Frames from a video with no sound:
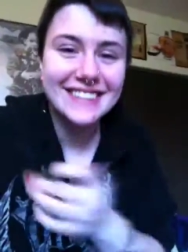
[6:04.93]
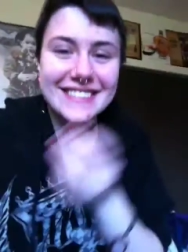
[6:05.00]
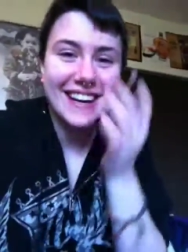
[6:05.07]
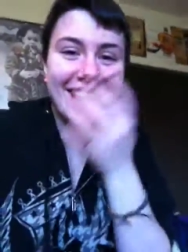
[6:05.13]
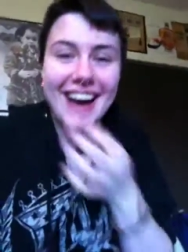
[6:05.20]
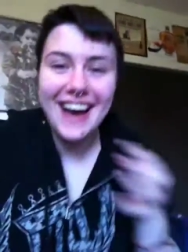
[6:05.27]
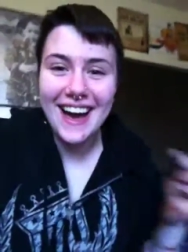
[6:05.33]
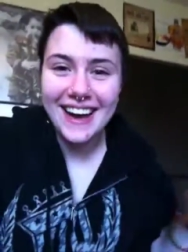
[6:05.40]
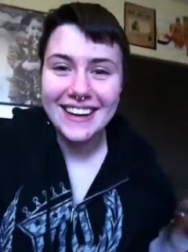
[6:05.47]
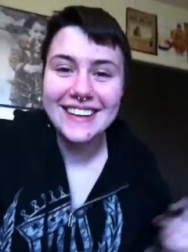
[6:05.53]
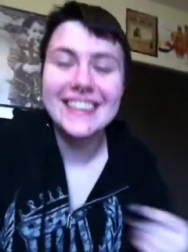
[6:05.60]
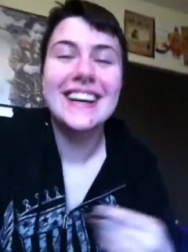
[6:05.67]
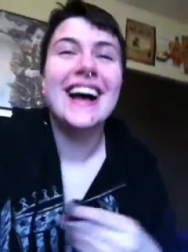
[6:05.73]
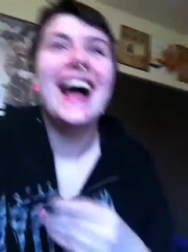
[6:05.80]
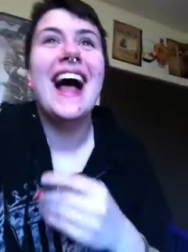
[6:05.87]
and I was like, ah!
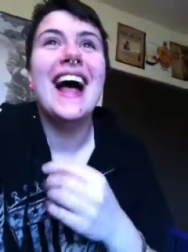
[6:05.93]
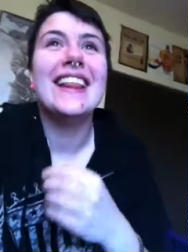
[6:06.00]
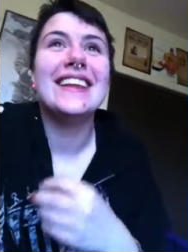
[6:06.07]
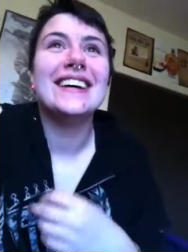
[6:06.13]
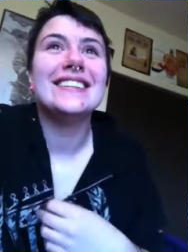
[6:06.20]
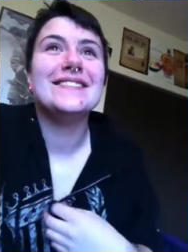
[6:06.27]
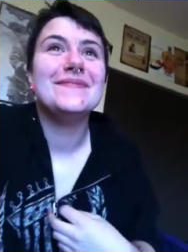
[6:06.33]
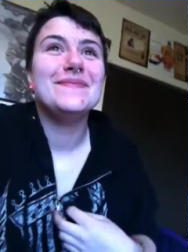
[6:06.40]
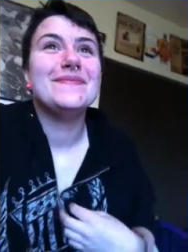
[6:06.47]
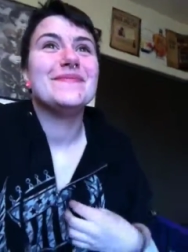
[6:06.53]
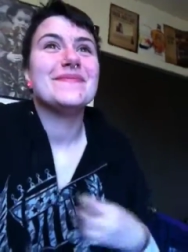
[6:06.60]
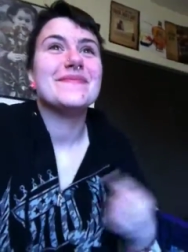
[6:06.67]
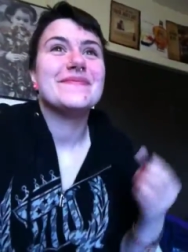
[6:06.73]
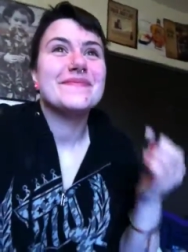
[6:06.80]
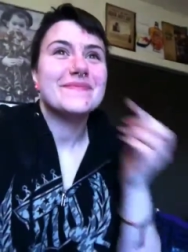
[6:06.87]
And then
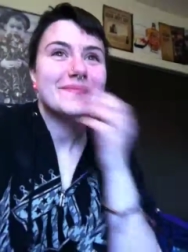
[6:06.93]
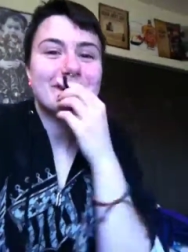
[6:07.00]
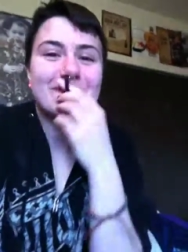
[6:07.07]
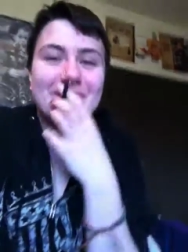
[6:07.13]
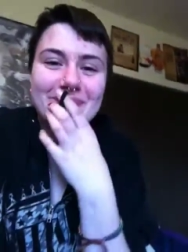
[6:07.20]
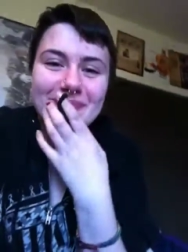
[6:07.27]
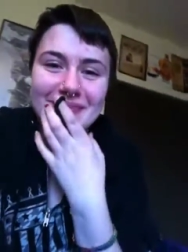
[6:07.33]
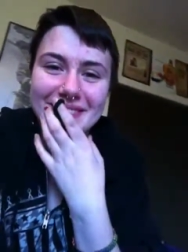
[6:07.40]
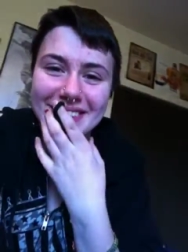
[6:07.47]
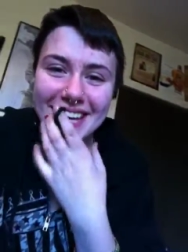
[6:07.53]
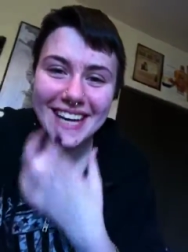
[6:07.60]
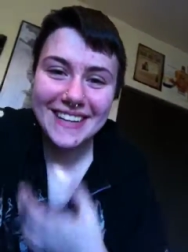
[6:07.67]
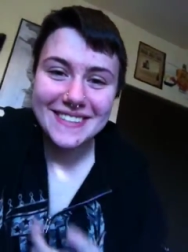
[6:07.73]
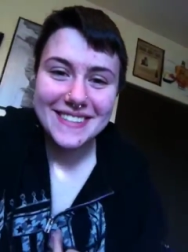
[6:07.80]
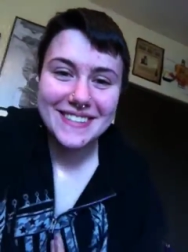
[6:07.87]

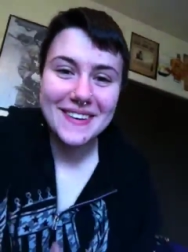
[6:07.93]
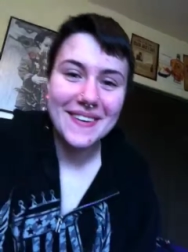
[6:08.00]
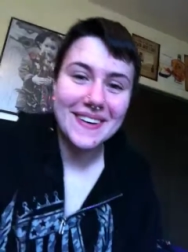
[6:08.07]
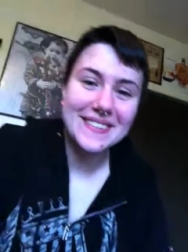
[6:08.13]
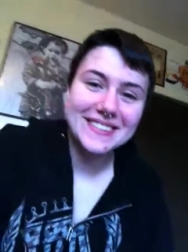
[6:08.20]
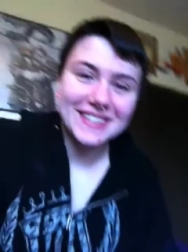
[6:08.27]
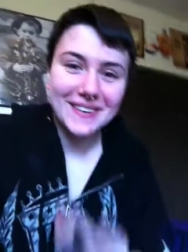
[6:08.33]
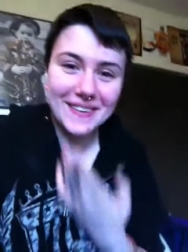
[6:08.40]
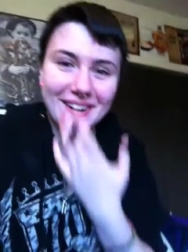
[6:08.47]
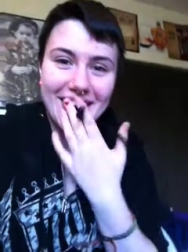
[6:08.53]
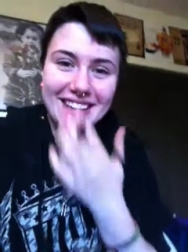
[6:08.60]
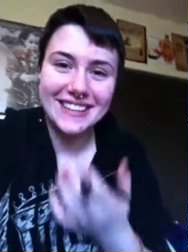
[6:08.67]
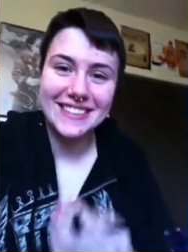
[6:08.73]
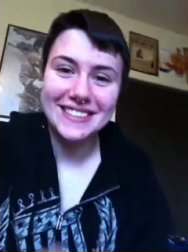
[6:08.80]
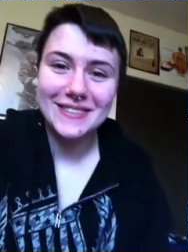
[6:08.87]
like it was so it was so
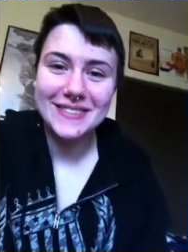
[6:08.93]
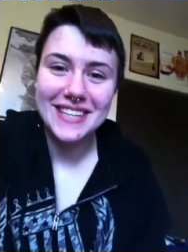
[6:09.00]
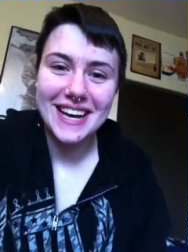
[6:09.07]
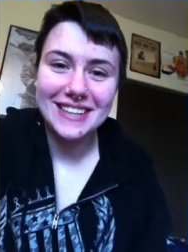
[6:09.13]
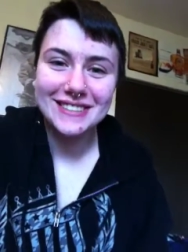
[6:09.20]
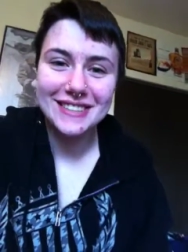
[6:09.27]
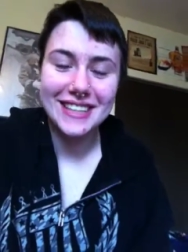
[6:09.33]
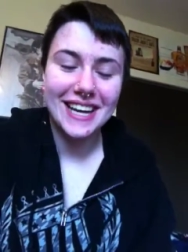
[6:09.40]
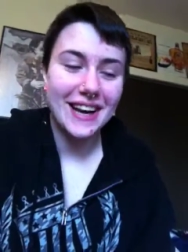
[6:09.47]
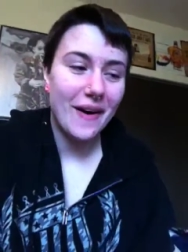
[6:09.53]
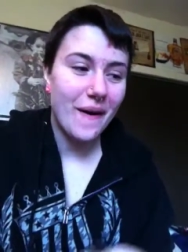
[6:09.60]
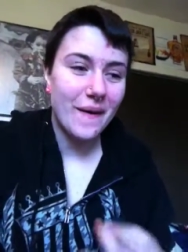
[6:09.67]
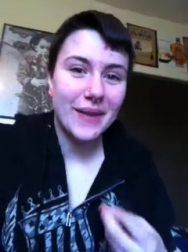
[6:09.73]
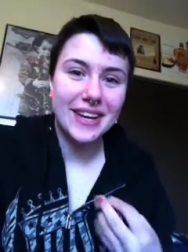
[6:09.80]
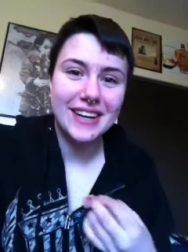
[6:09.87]
great. Like she was actually like,
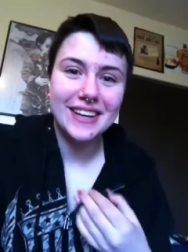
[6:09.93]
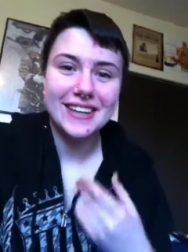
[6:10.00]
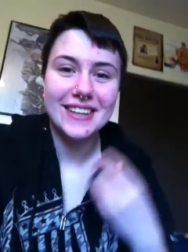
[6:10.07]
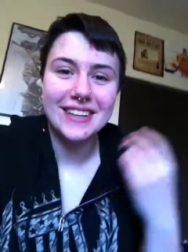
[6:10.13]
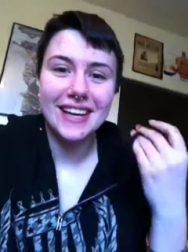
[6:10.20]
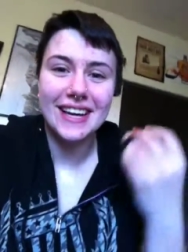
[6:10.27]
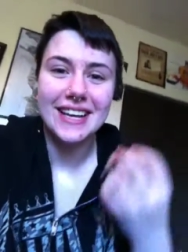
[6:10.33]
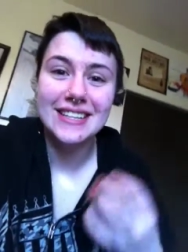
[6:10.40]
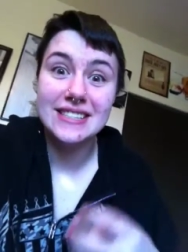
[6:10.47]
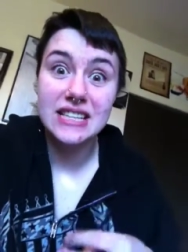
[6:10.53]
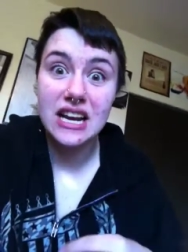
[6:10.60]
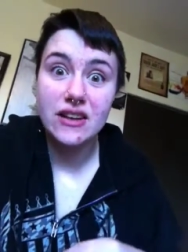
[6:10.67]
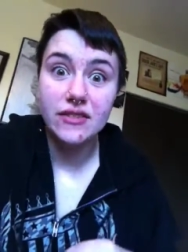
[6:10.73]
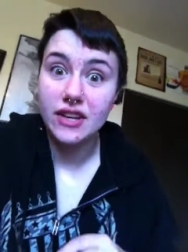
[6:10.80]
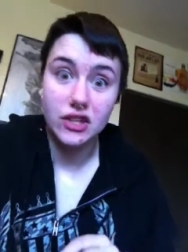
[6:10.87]
oh here, like
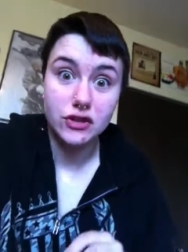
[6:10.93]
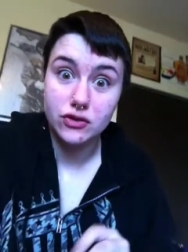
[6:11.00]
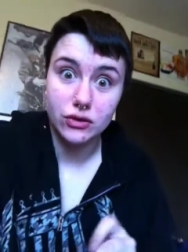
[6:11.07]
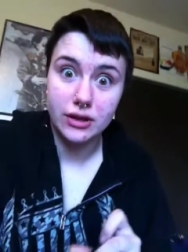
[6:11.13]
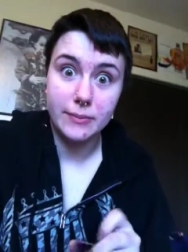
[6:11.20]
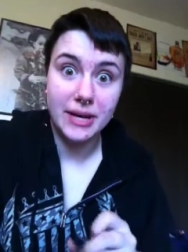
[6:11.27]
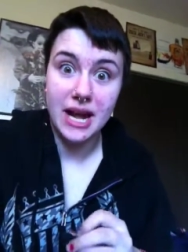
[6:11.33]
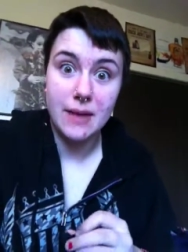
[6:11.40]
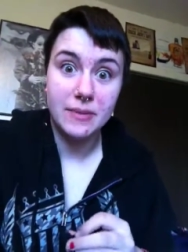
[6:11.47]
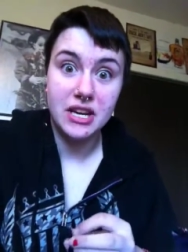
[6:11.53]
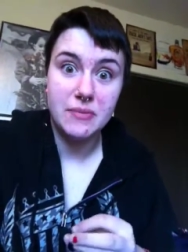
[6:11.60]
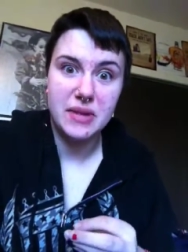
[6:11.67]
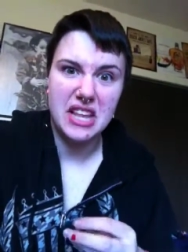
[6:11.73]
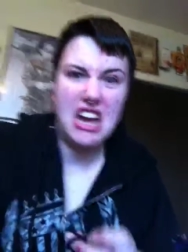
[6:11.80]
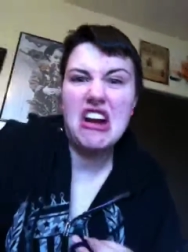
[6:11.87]
instead of like screaming at me
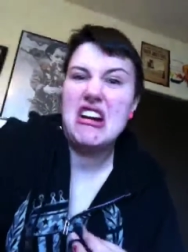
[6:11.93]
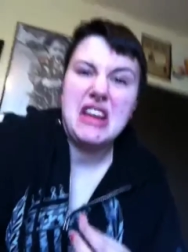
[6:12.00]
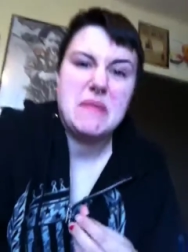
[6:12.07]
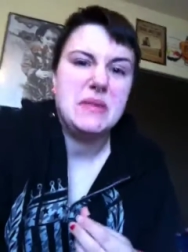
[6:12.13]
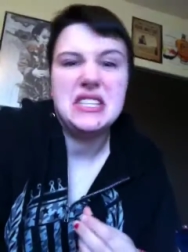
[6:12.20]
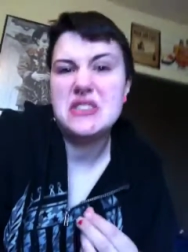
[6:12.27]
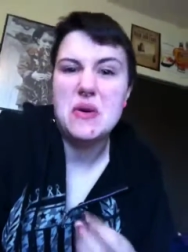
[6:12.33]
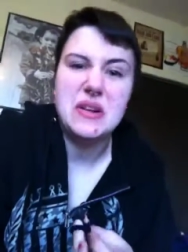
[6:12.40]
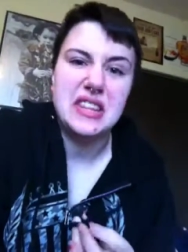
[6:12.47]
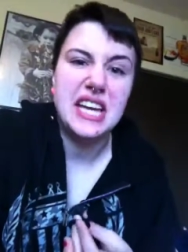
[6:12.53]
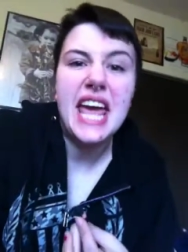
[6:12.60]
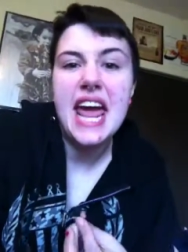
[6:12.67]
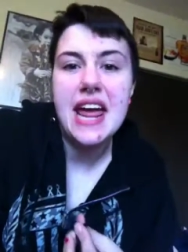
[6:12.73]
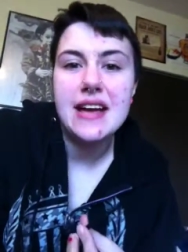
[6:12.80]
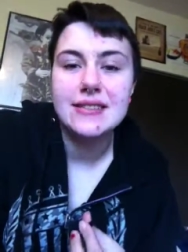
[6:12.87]
to be like, hey, insert the
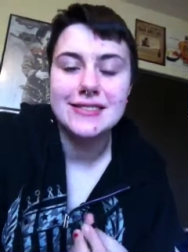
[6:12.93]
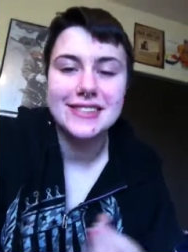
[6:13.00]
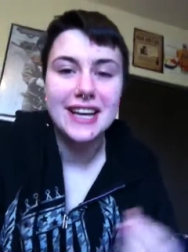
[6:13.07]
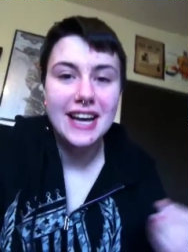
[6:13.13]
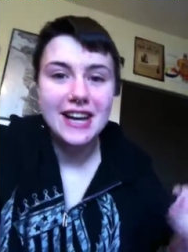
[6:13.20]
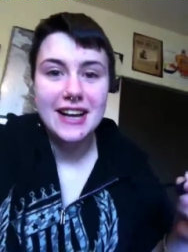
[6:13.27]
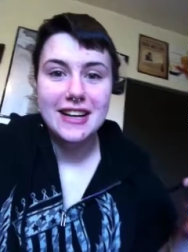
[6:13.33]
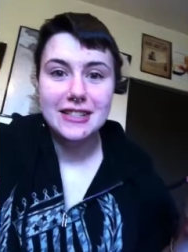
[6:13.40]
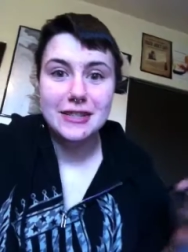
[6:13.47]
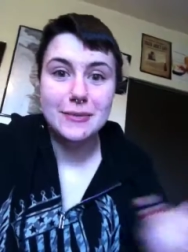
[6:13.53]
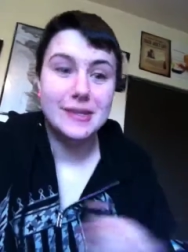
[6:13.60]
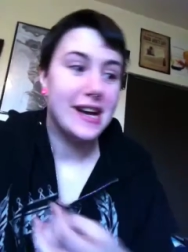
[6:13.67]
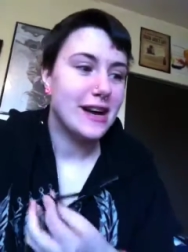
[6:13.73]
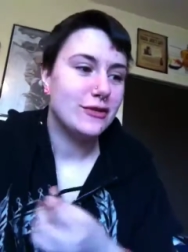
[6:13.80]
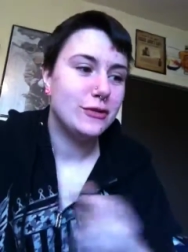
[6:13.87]
cans, she
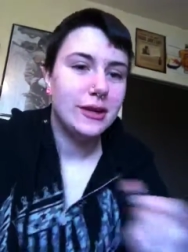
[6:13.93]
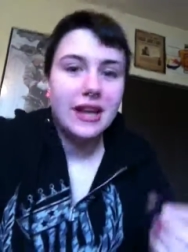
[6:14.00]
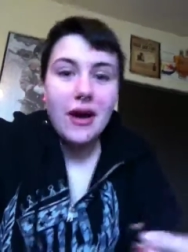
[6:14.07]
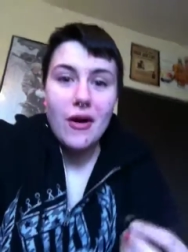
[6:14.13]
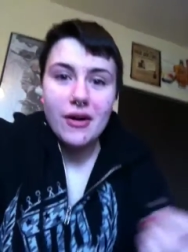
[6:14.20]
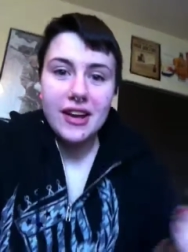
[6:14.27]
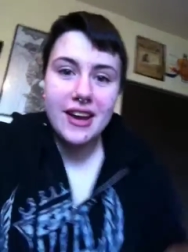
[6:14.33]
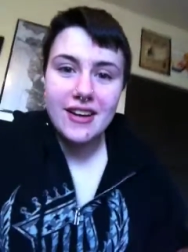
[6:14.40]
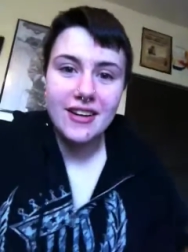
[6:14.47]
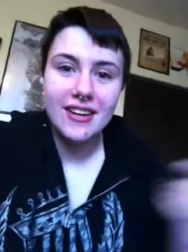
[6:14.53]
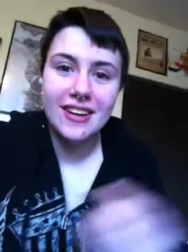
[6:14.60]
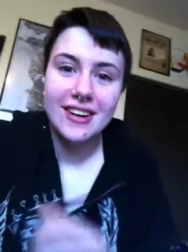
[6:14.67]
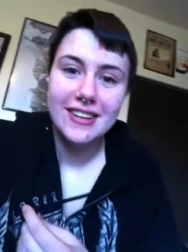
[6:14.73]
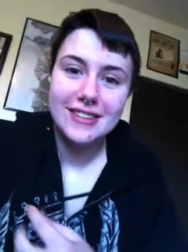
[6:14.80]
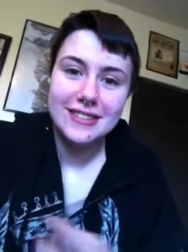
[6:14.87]
was actually like, oh
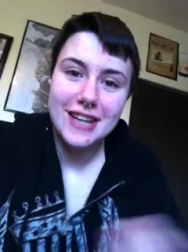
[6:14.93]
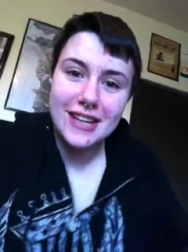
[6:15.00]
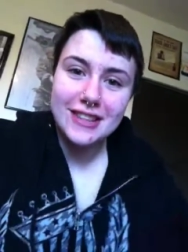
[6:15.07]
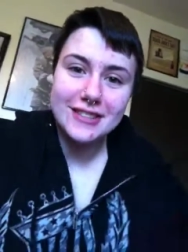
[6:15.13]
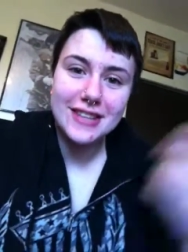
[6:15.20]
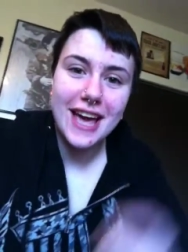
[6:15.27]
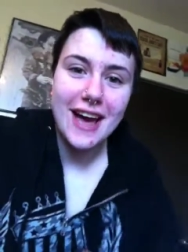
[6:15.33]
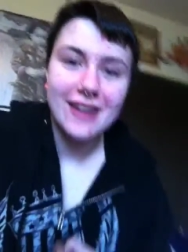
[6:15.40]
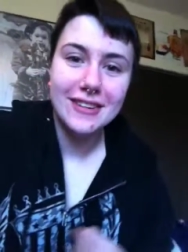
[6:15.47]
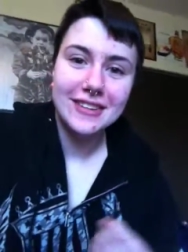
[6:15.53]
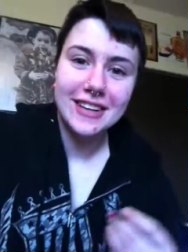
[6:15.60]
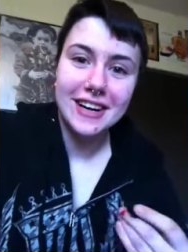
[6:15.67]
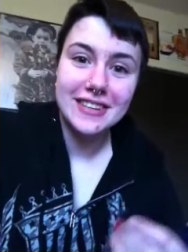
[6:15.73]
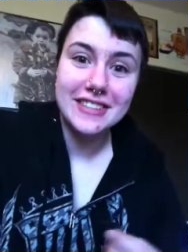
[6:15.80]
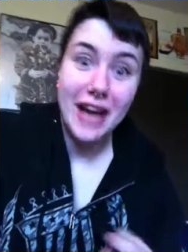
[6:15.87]
here, take this can.
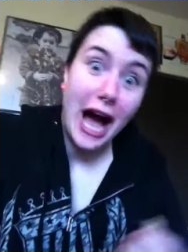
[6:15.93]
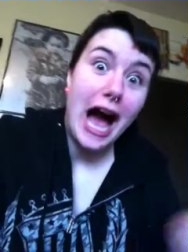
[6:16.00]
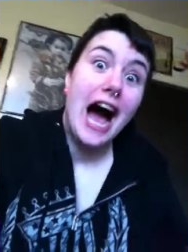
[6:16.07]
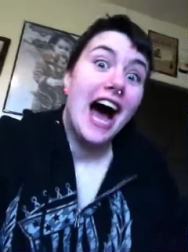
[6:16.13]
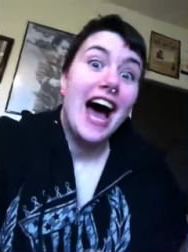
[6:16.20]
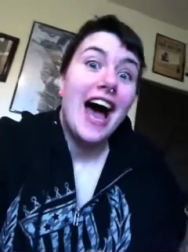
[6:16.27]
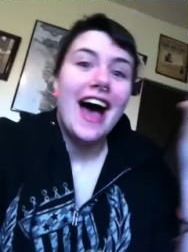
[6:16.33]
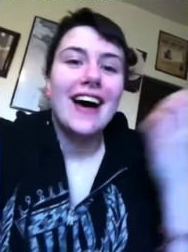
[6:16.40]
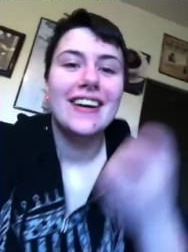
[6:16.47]
And I was like, ah!